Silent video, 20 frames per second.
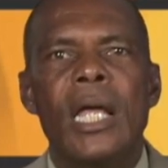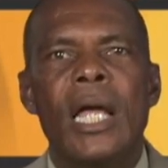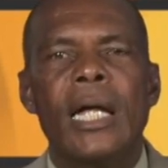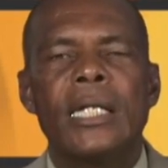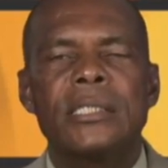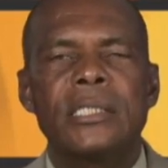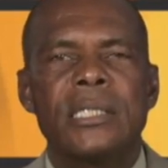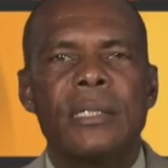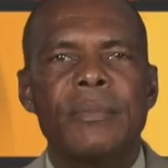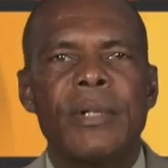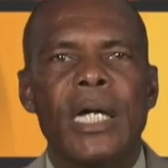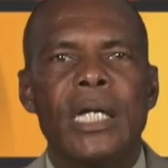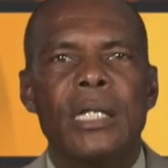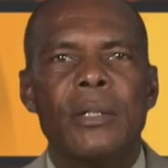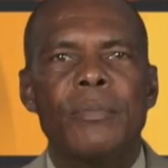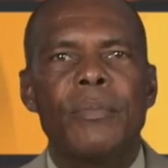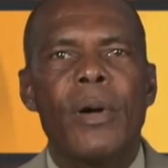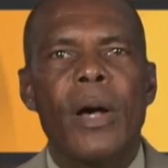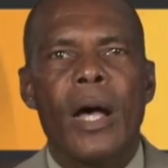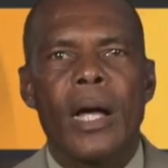at
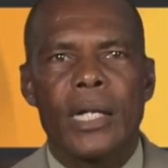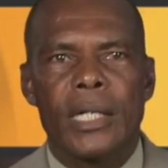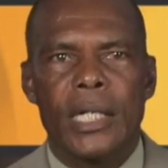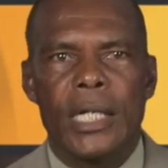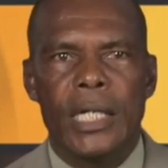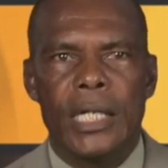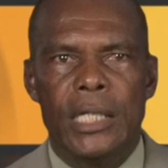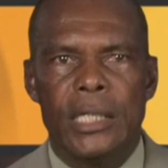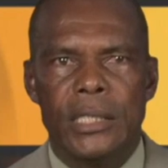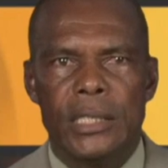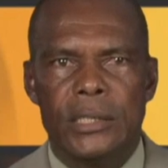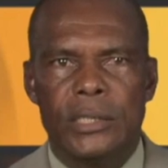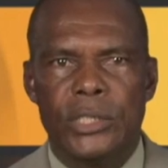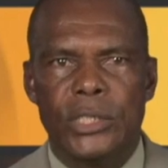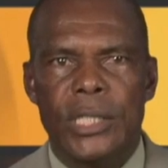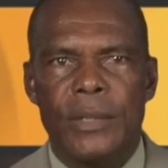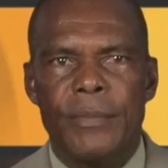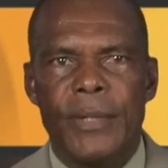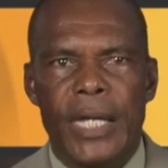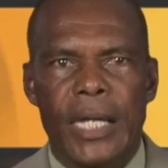Sabina Park in
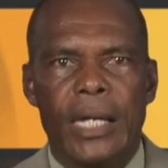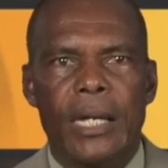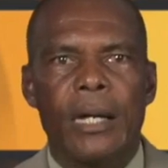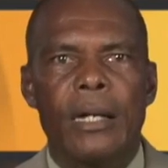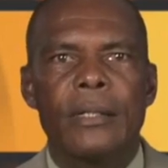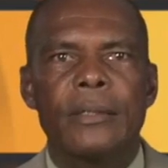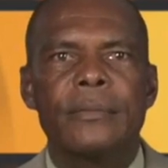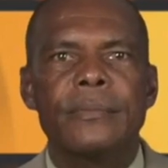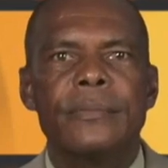Jamaica.